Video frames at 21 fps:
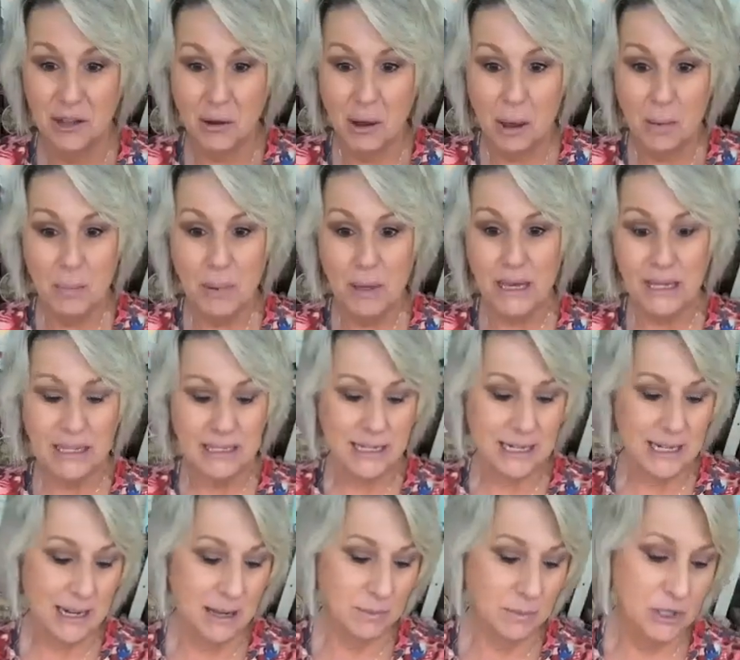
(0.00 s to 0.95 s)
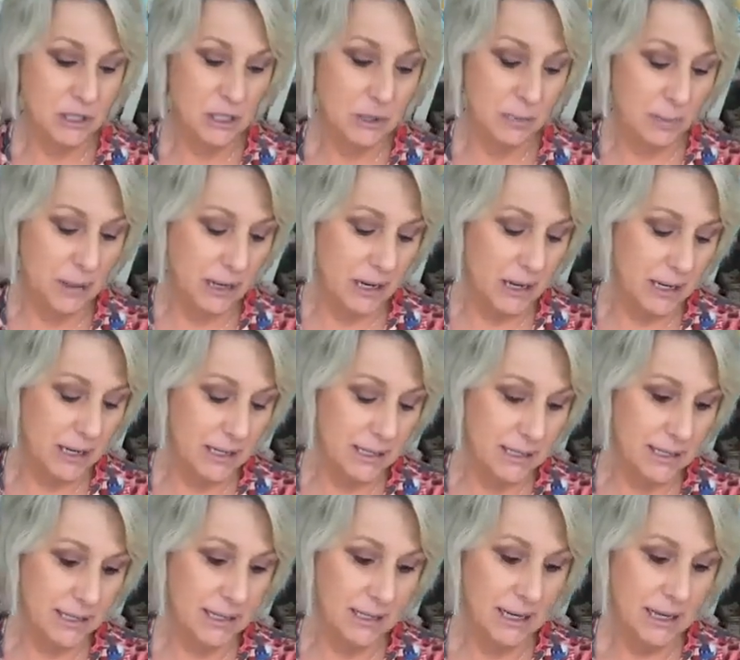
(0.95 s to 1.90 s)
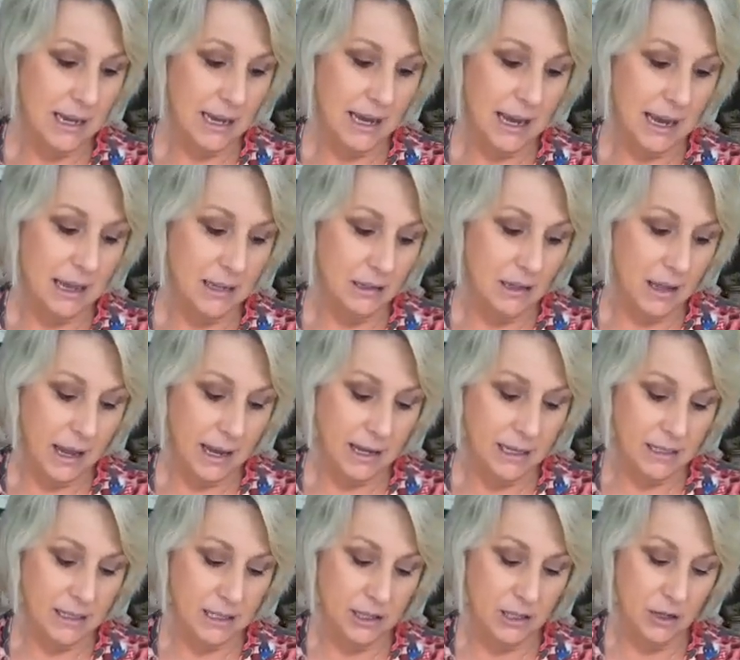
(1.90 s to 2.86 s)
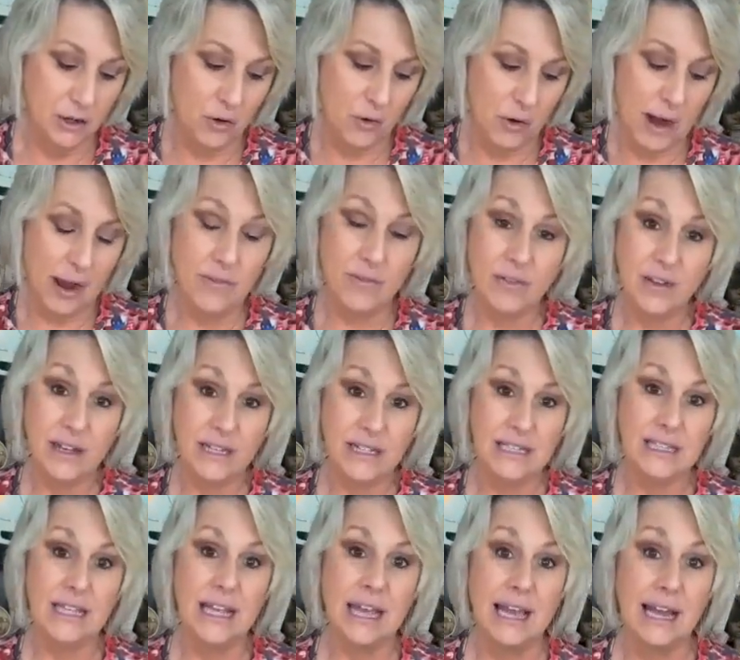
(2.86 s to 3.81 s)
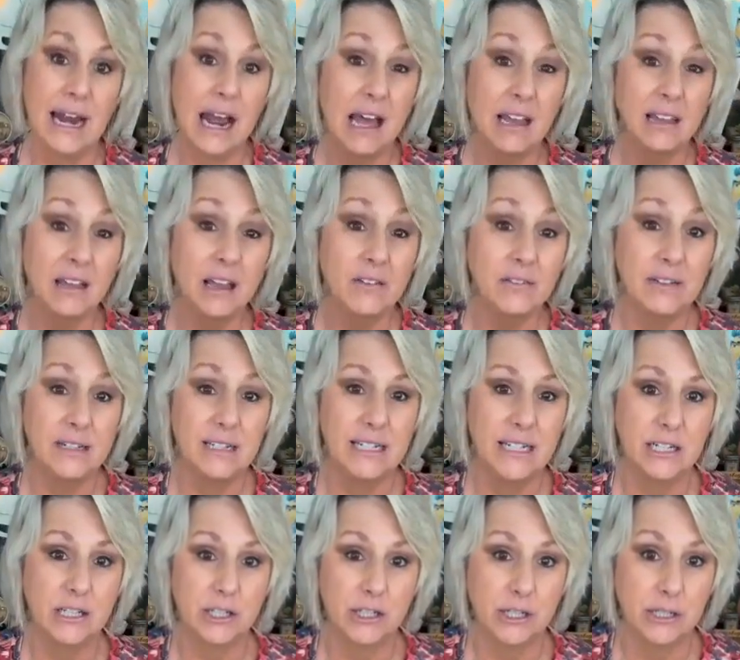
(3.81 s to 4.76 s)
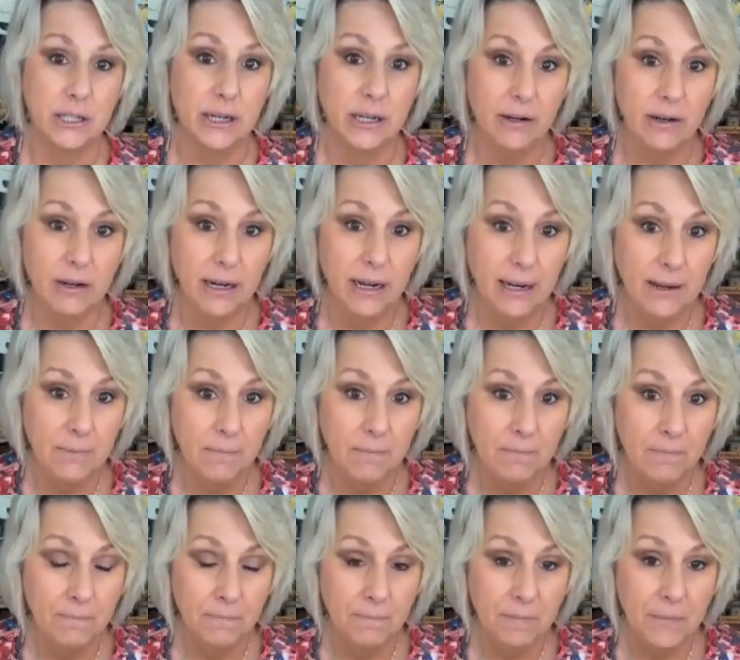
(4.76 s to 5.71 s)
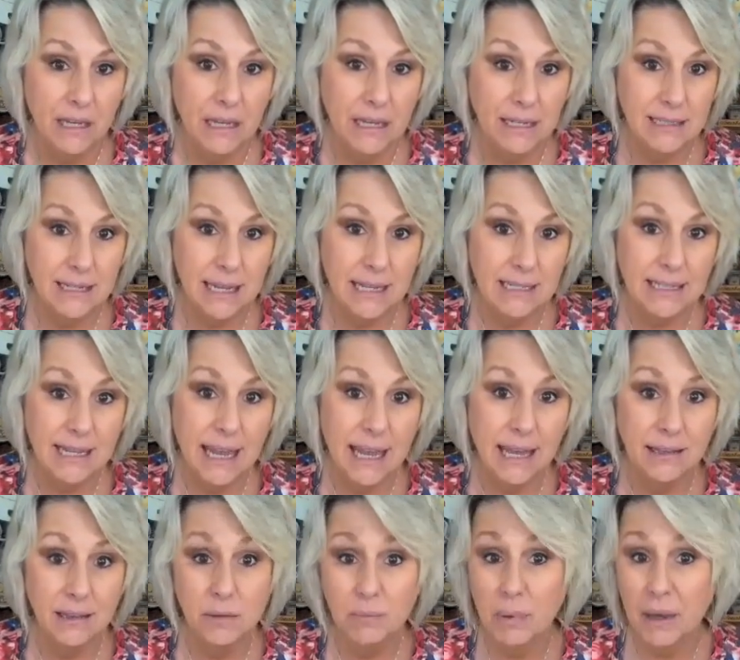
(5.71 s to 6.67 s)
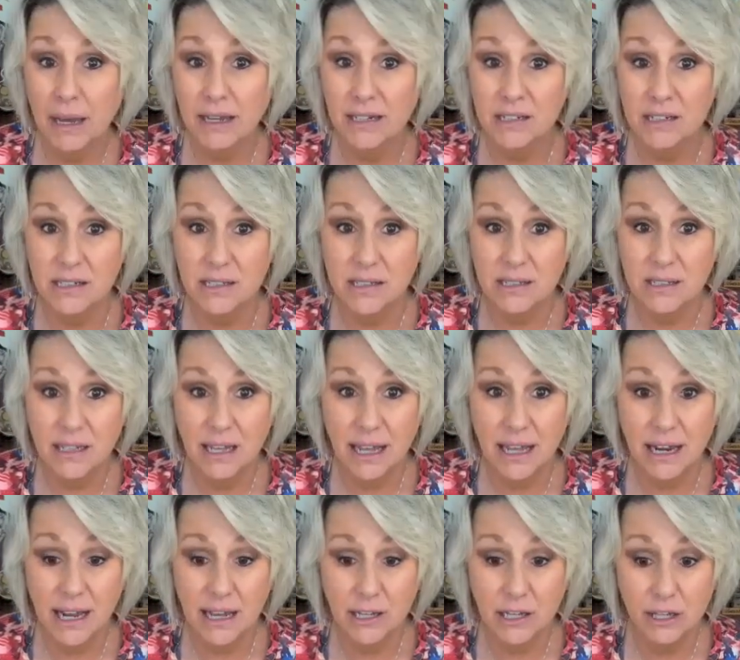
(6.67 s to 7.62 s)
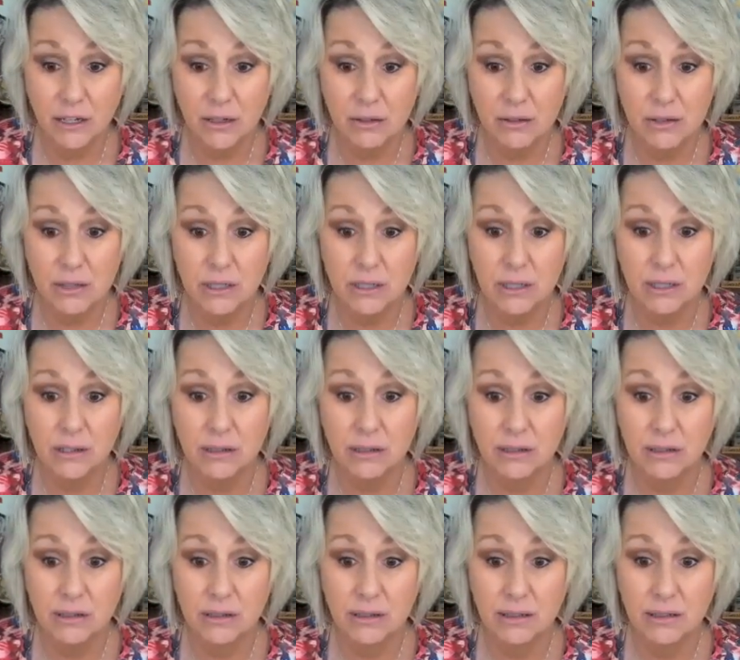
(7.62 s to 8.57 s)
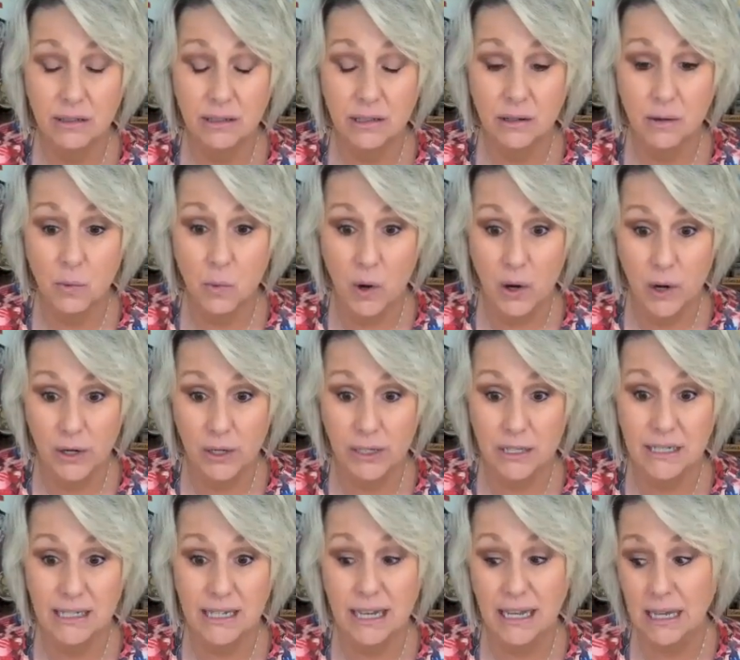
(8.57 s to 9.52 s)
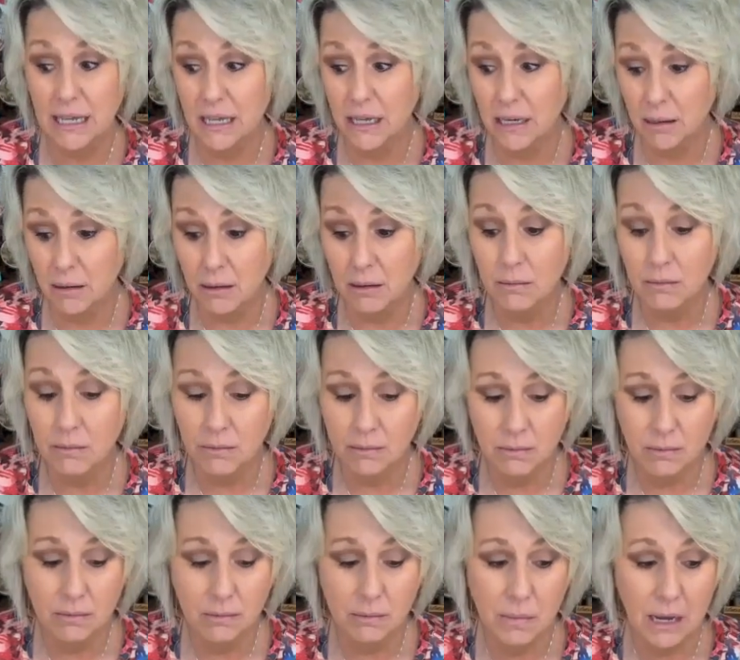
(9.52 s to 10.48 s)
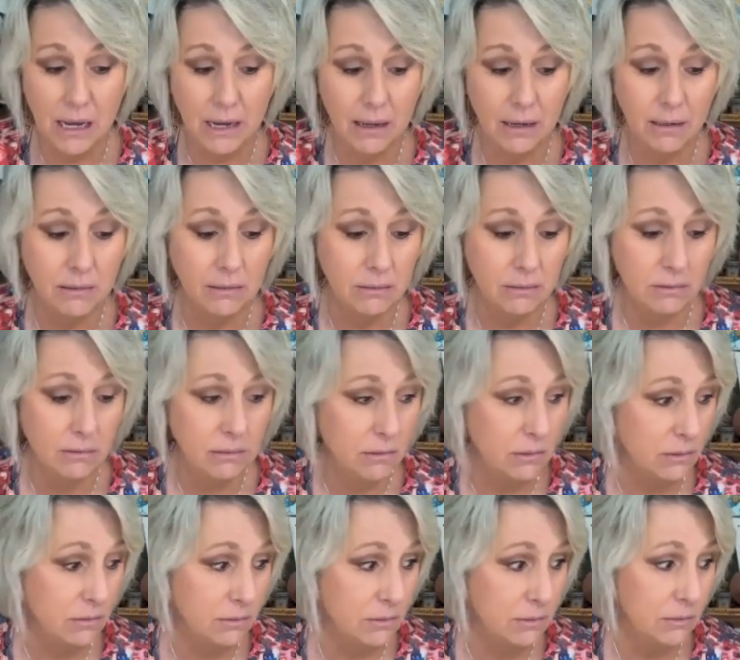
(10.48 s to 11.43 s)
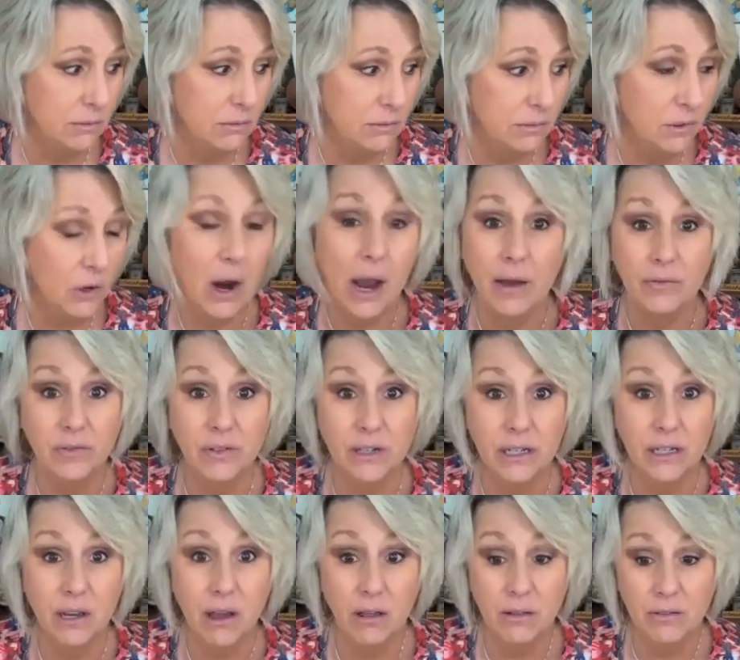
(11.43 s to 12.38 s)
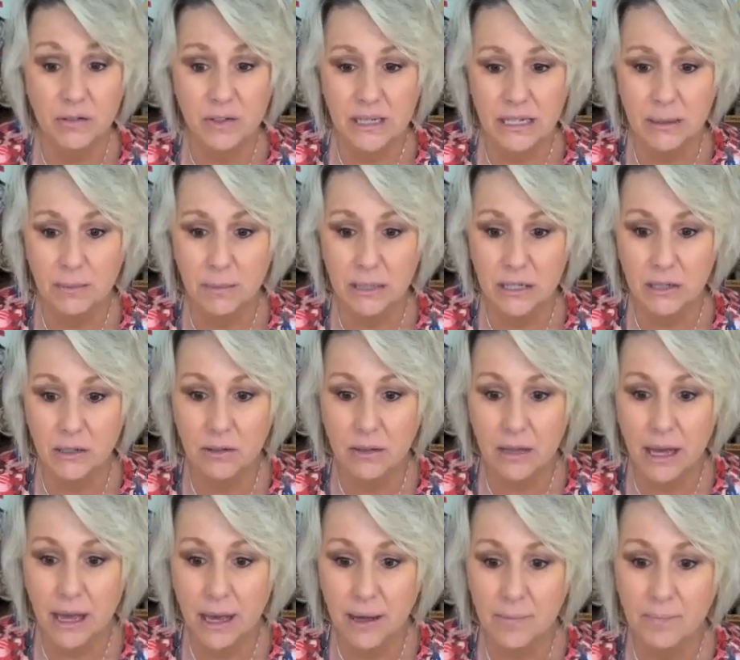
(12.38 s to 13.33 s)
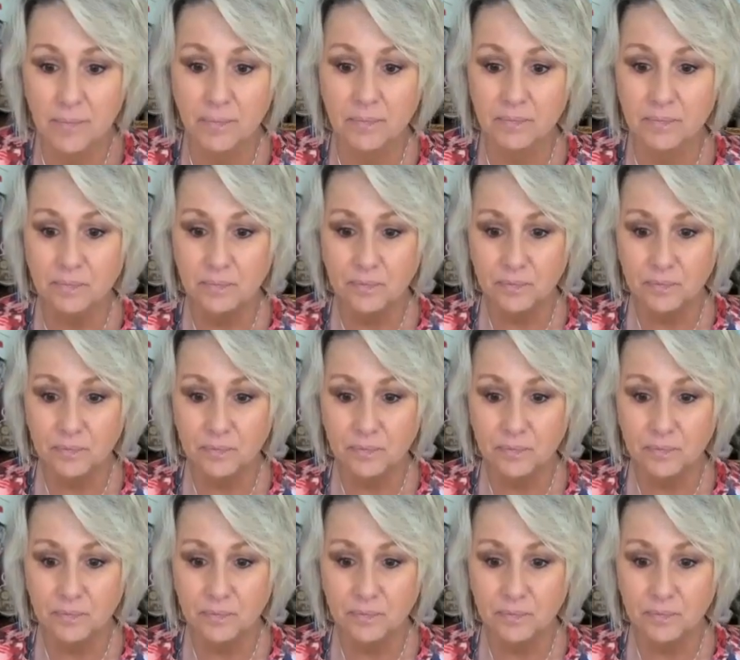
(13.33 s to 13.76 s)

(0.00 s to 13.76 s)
So I picked it up just because I liked the graphics and I love a dictionary because I scan the pages and I use the words in my crafting. Y'all have seen me do that.